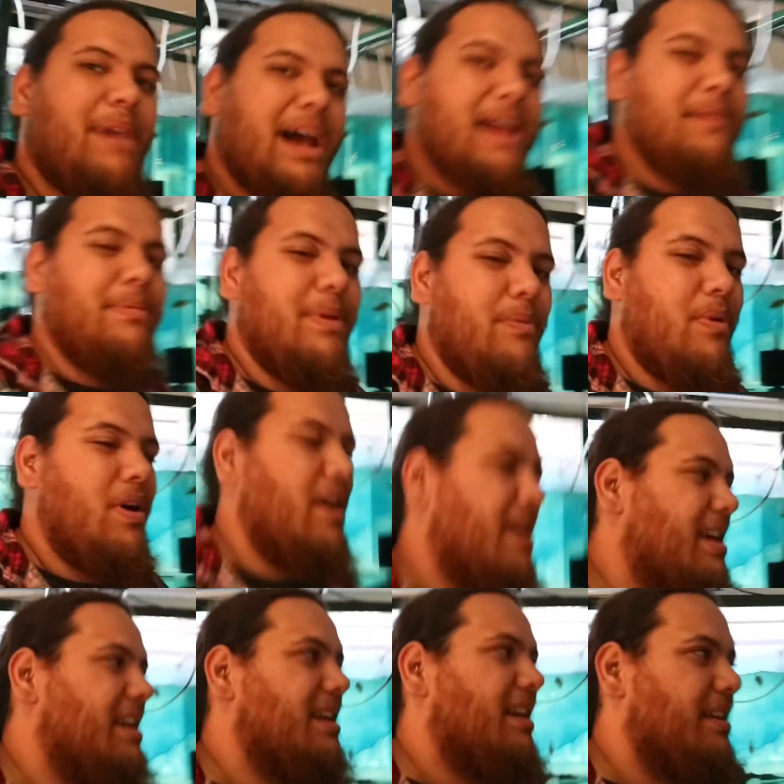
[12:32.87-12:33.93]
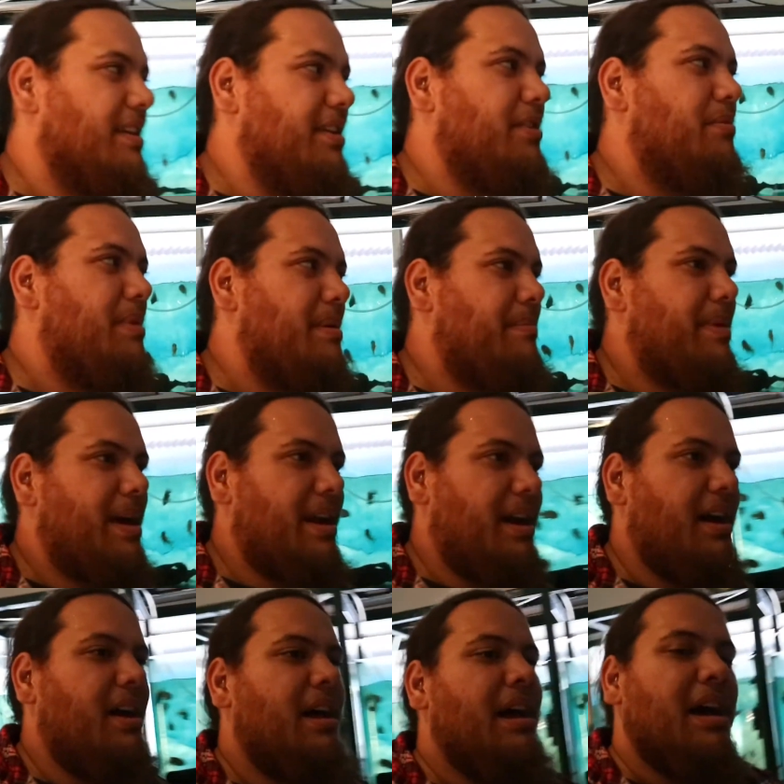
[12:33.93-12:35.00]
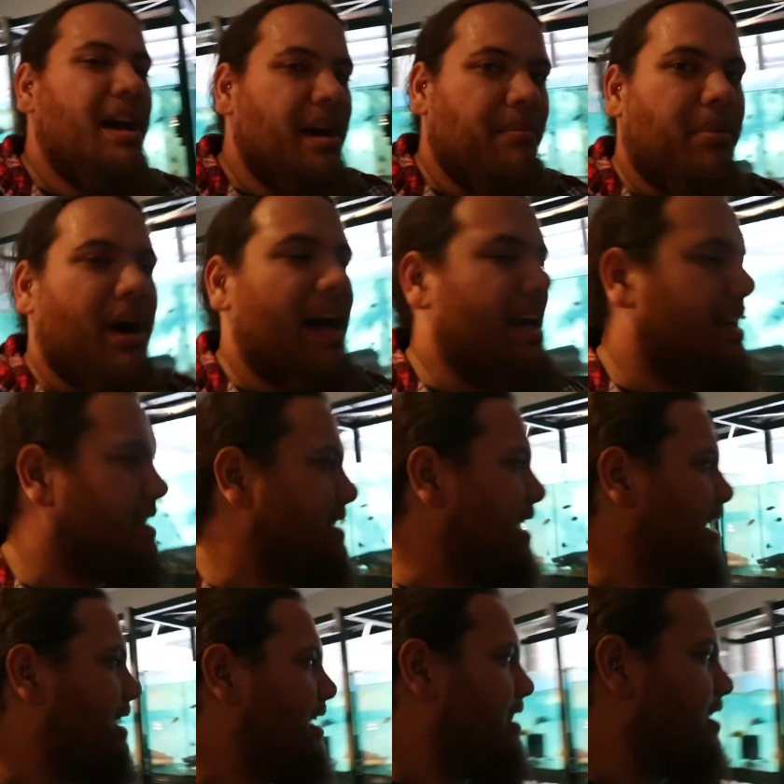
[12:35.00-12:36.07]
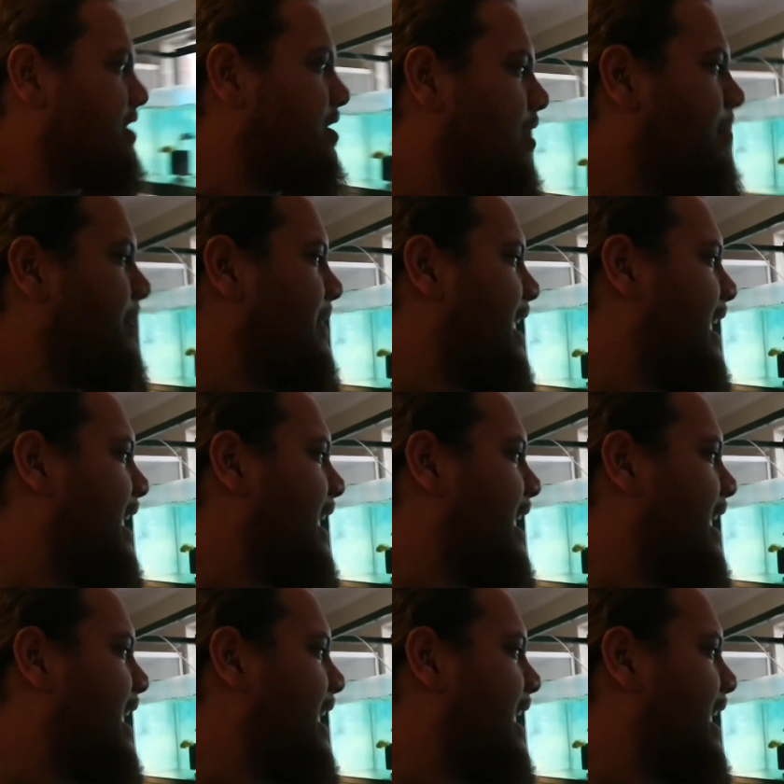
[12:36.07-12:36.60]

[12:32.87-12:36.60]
may be working a little bit better by extending the top of